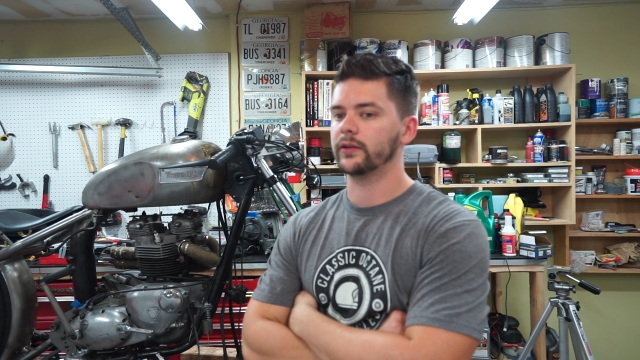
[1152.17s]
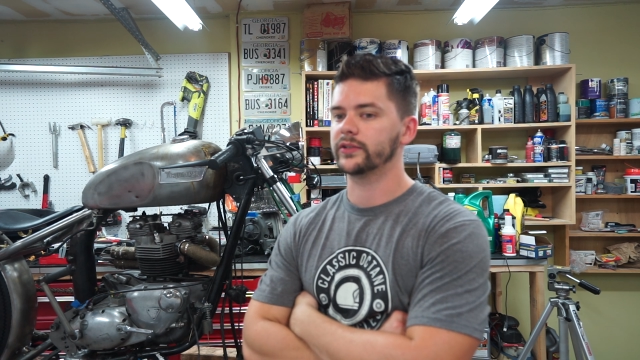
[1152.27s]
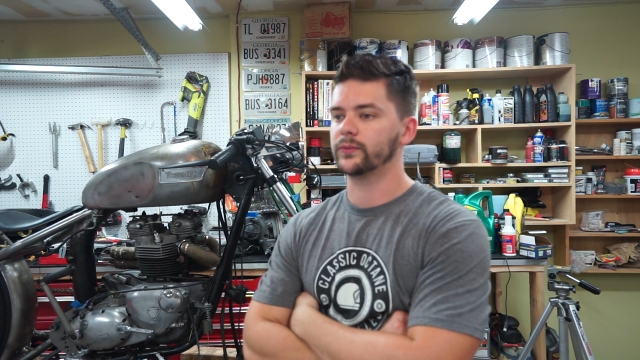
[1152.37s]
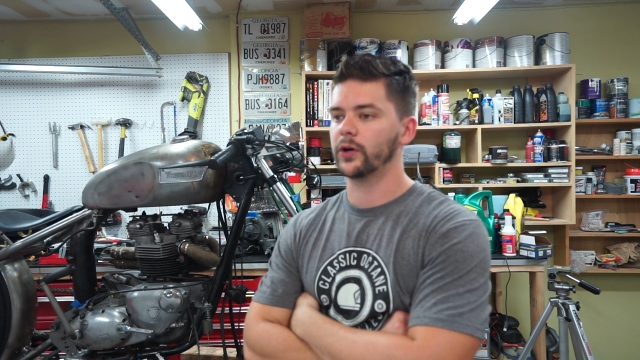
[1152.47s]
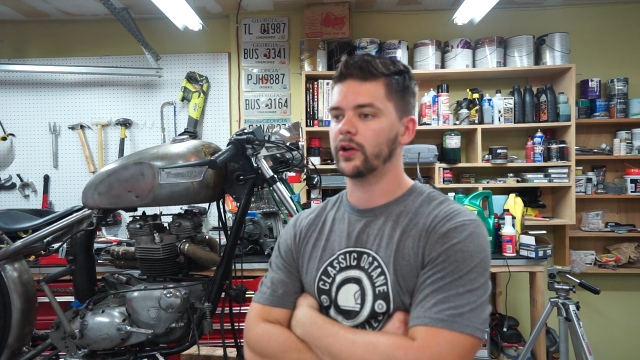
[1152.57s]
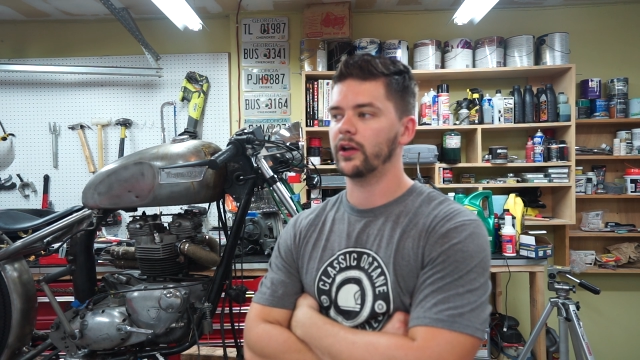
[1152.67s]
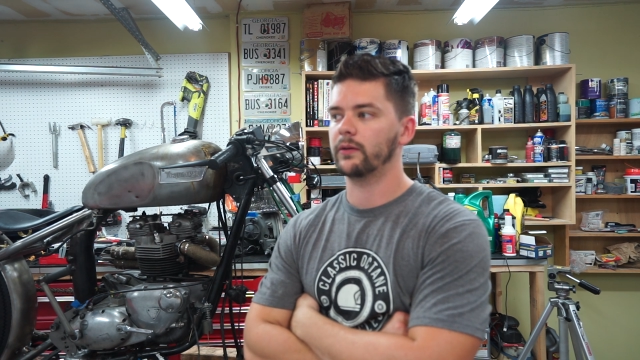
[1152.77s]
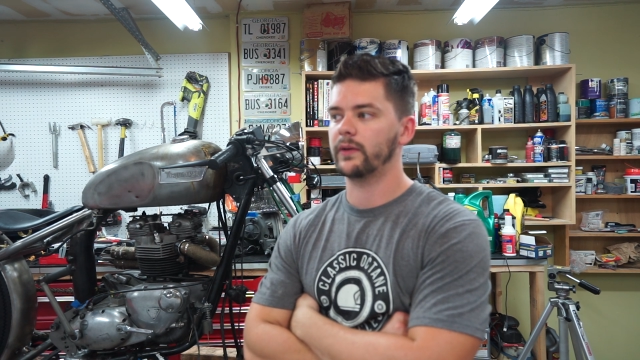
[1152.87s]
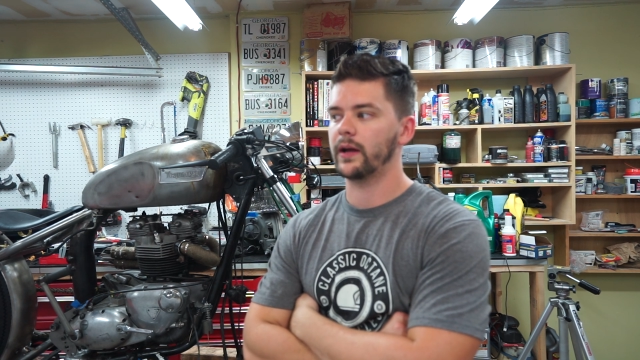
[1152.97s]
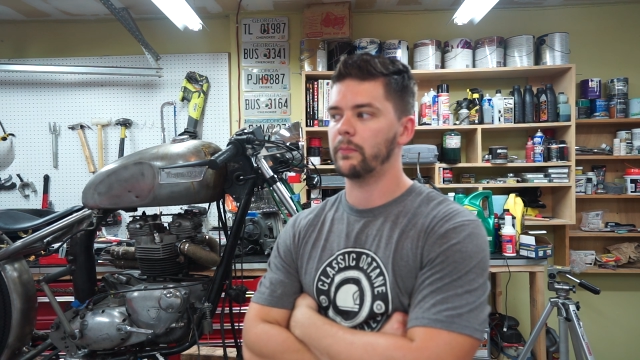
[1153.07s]
it was working
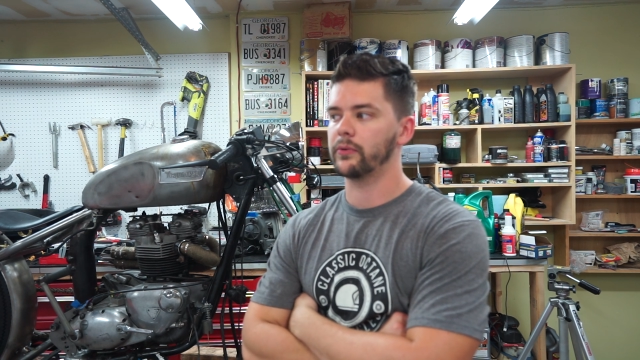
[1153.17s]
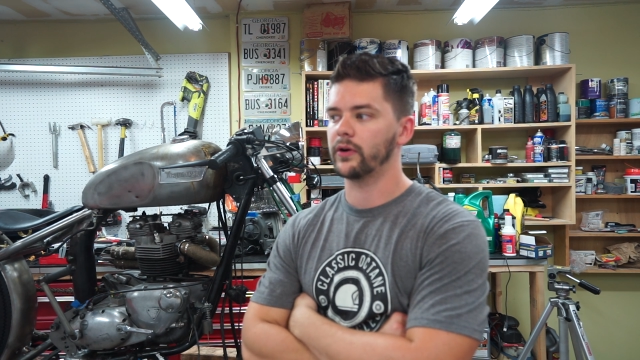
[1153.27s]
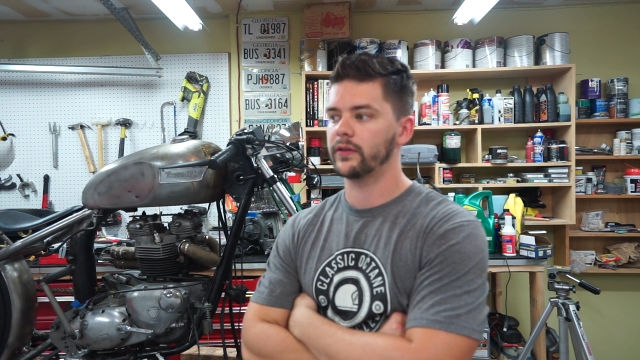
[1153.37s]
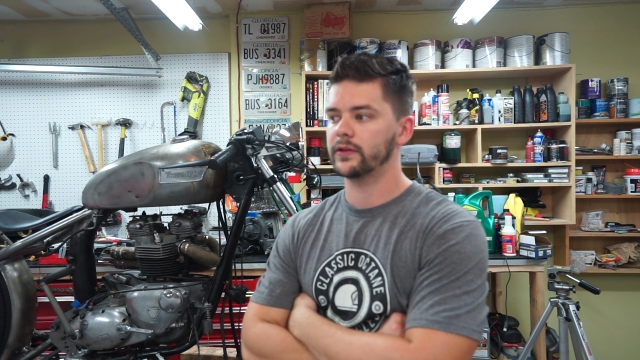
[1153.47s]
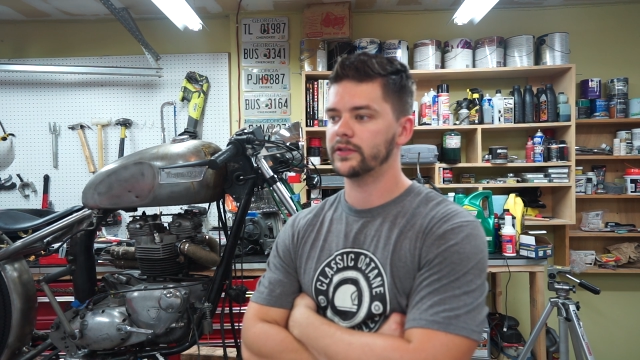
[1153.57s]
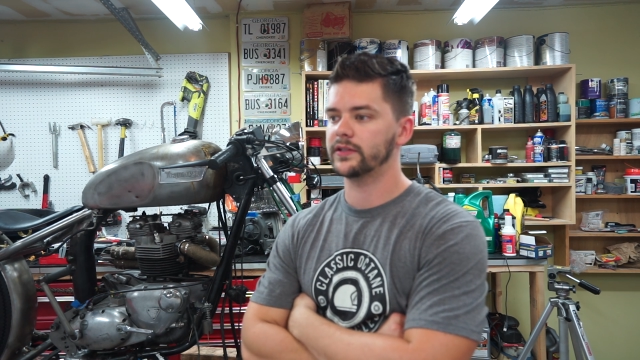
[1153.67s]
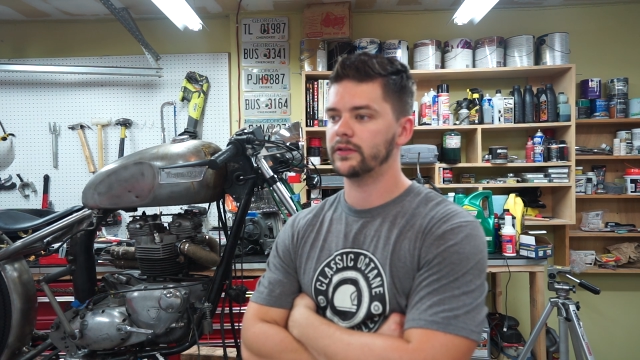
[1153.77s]
on my brother's